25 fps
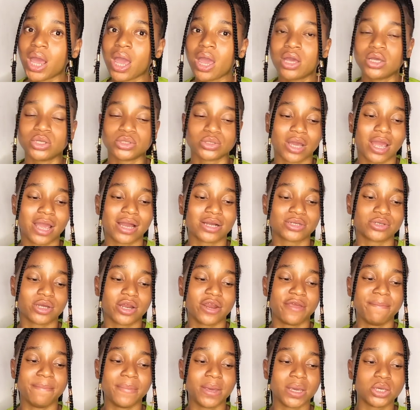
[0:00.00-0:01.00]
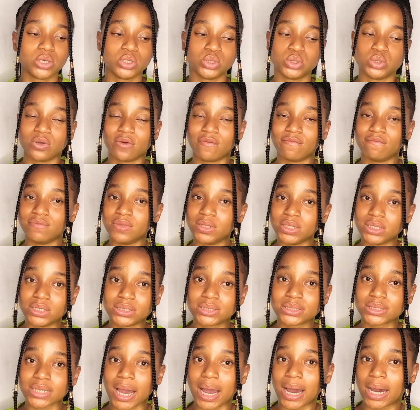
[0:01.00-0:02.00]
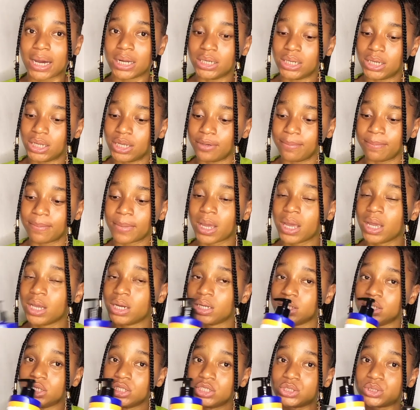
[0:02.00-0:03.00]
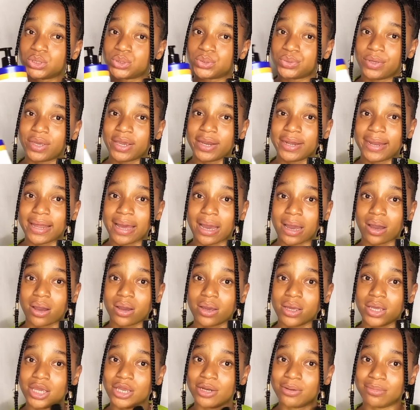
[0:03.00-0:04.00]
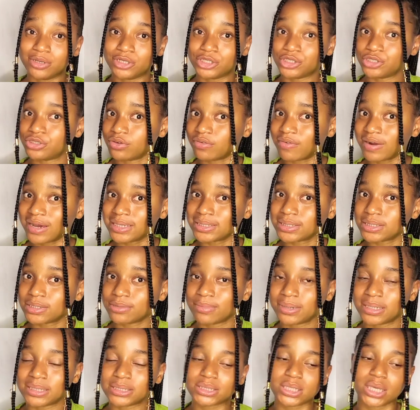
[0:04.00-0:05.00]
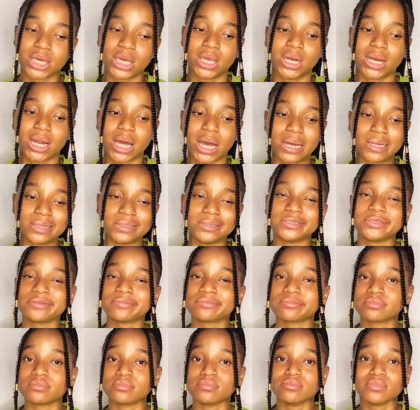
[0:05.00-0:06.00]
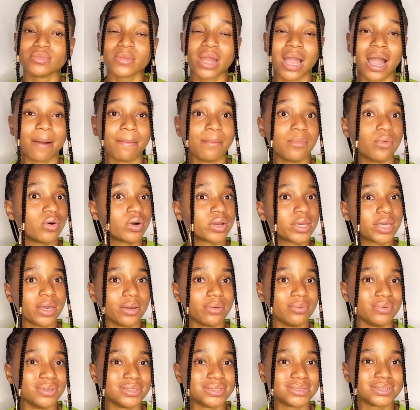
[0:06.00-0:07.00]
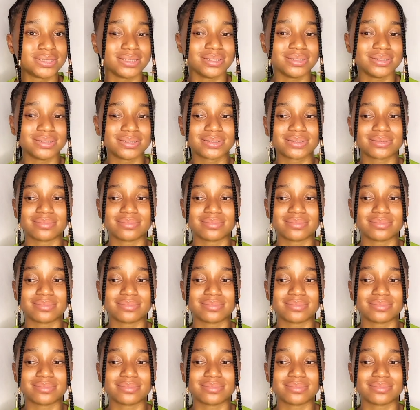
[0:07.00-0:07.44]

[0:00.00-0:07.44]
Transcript: So I actually make use of this and then this together in moisturizing my skin and I'm okay with it.